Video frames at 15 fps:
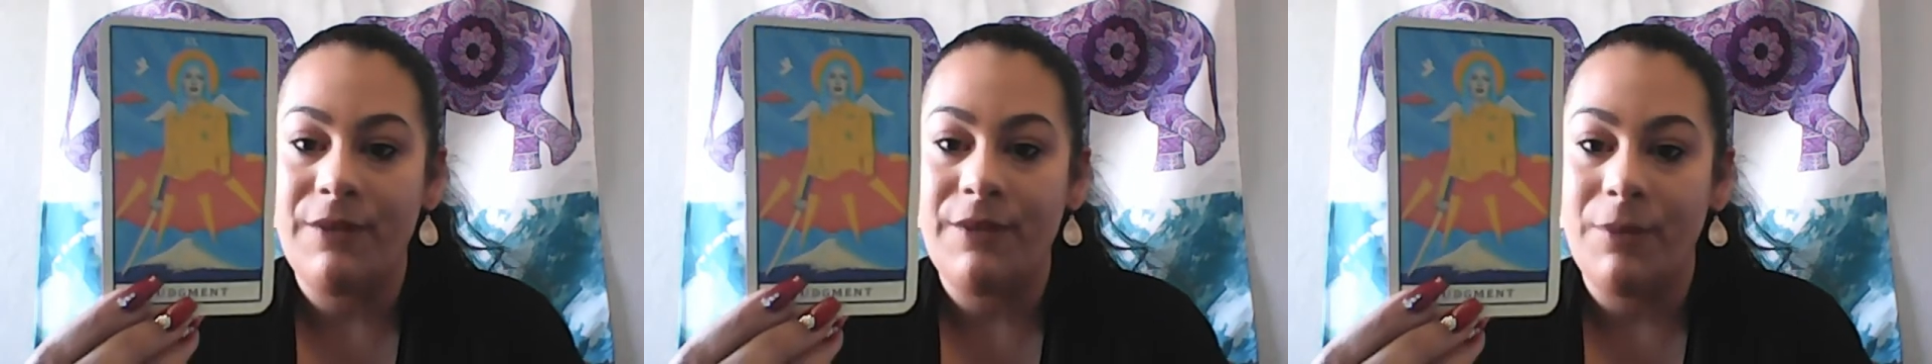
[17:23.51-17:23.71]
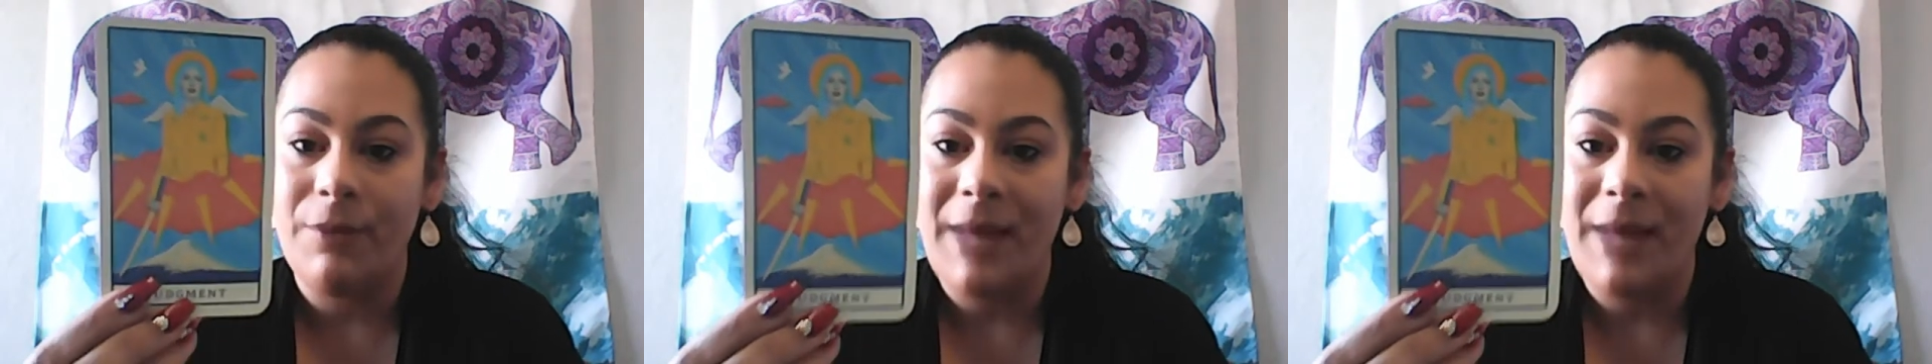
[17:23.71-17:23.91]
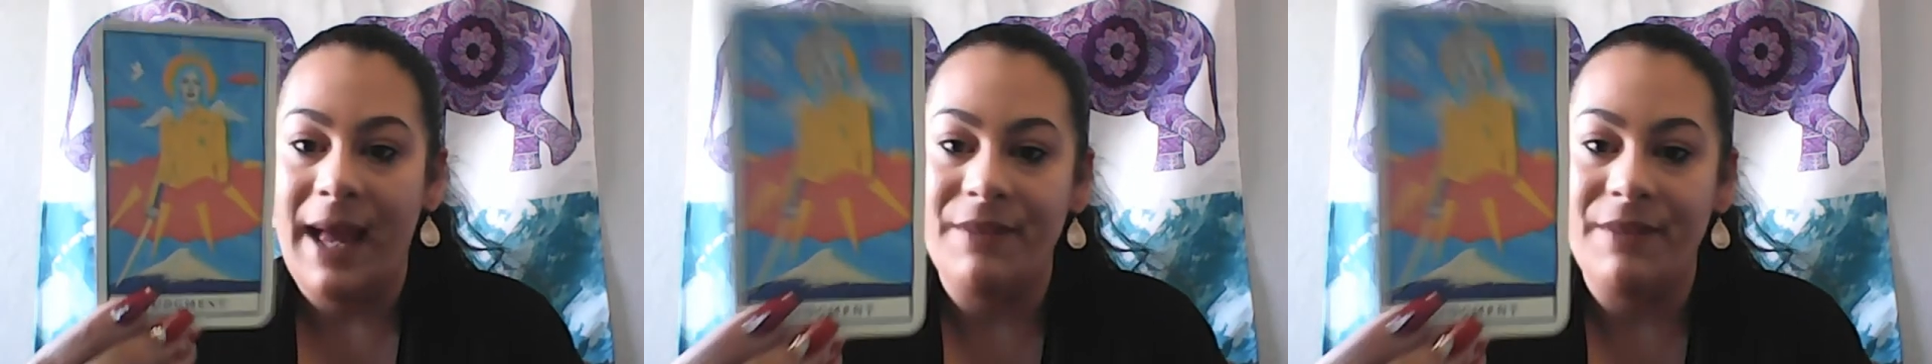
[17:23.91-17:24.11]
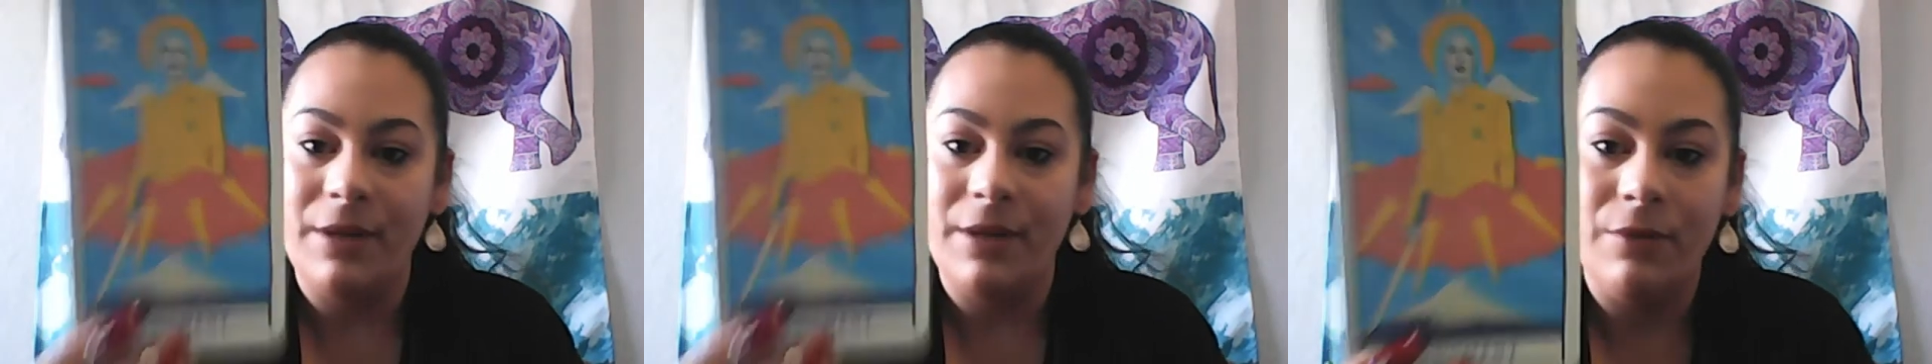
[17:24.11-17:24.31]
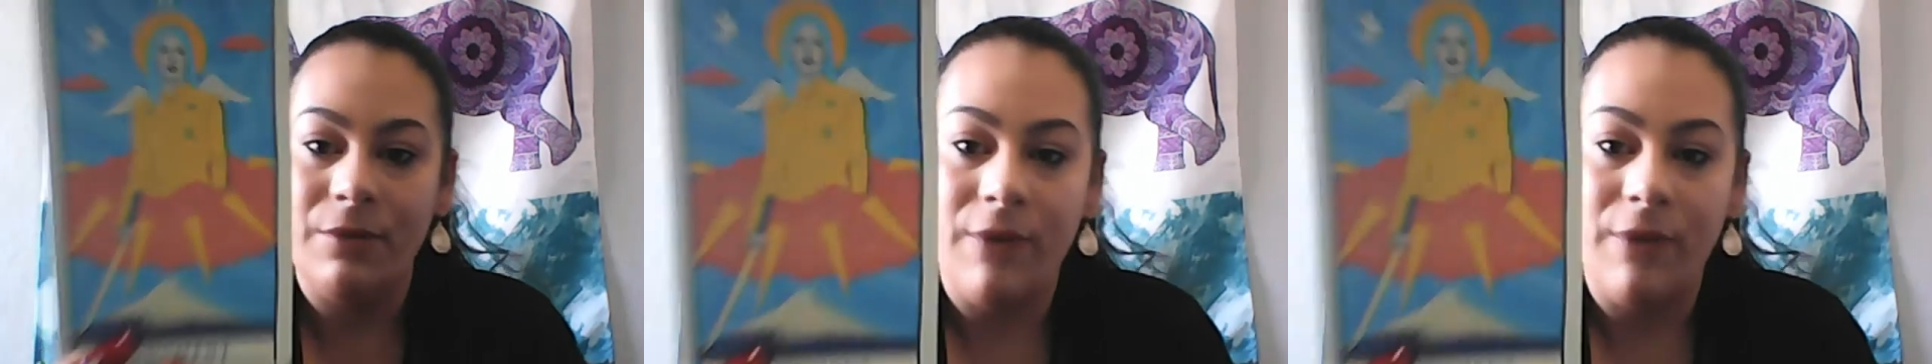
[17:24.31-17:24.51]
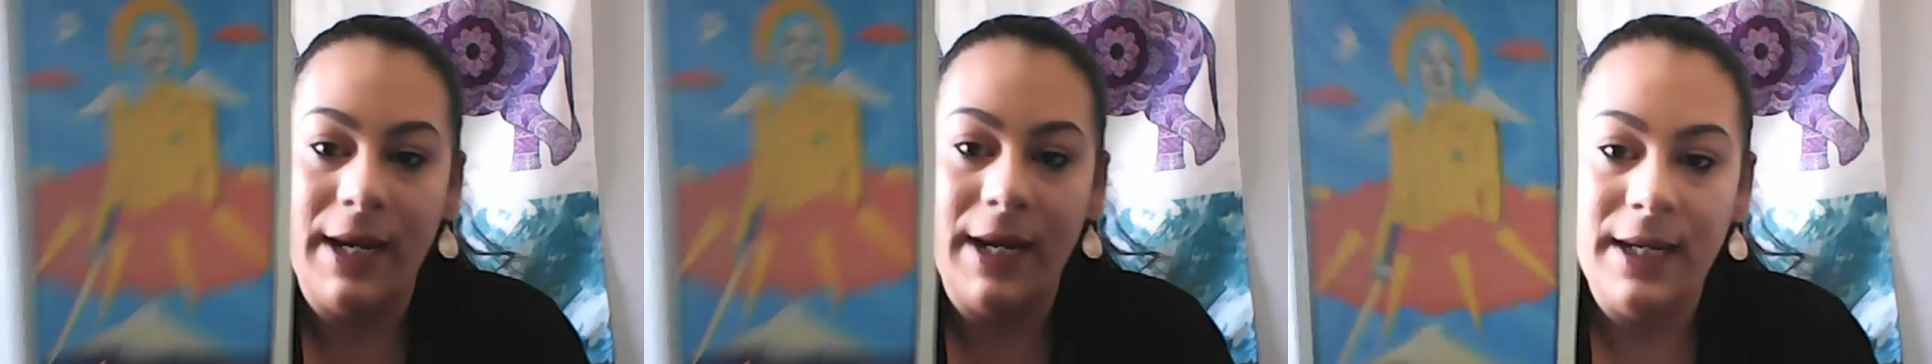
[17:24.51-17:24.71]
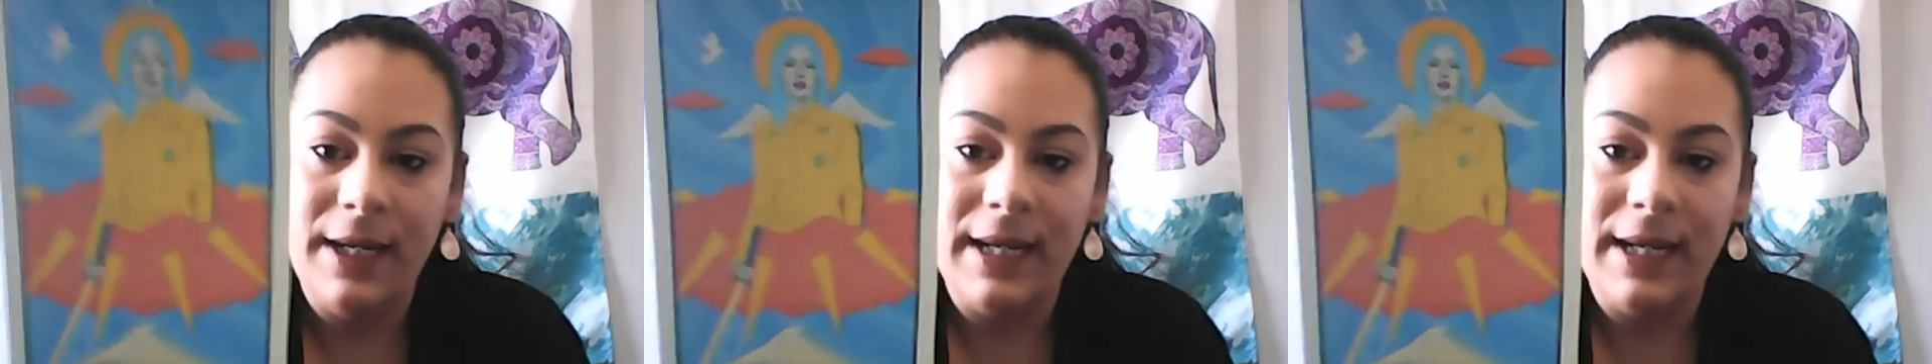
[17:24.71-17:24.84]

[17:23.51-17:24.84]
from the heaven, right?